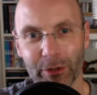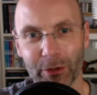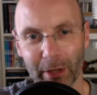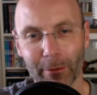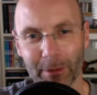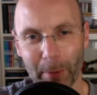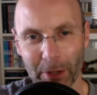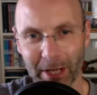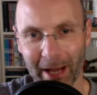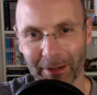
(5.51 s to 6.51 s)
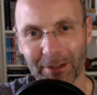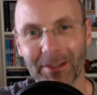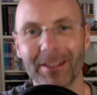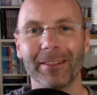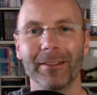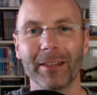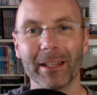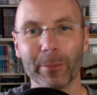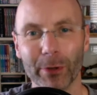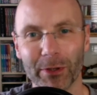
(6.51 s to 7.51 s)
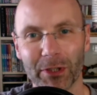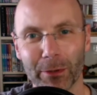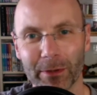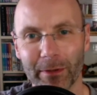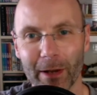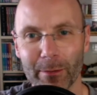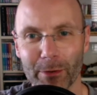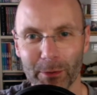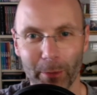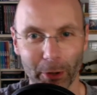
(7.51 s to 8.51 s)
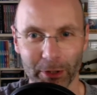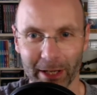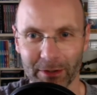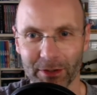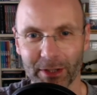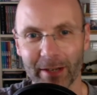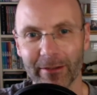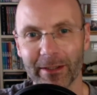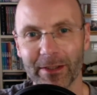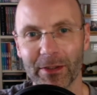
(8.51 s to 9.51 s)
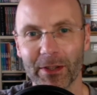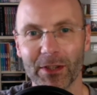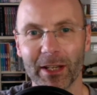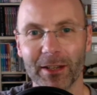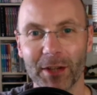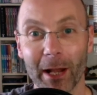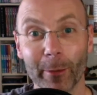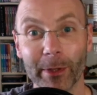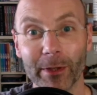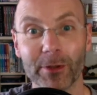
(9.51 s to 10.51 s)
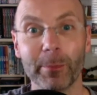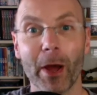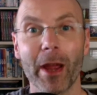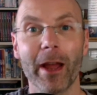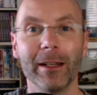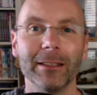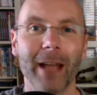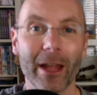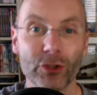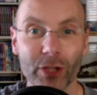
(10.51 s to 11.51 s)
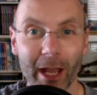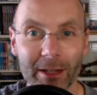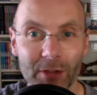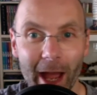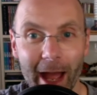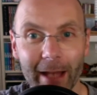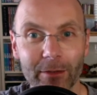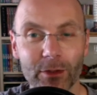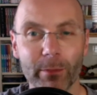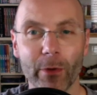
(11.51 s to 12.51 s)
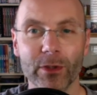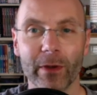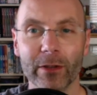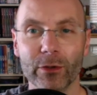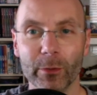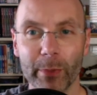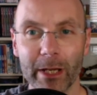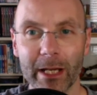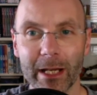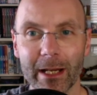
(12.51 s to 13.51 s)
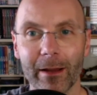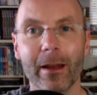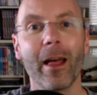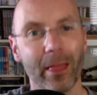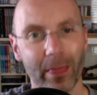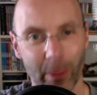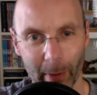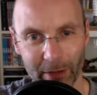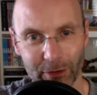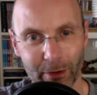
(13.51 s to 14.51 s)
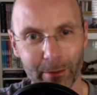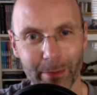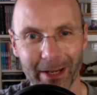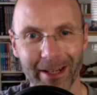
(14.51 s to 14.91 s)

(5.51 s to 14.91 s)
Nicholls podcast, the personal development podcast series that's here to help inspire, educate, and motivate you to be the best you can be.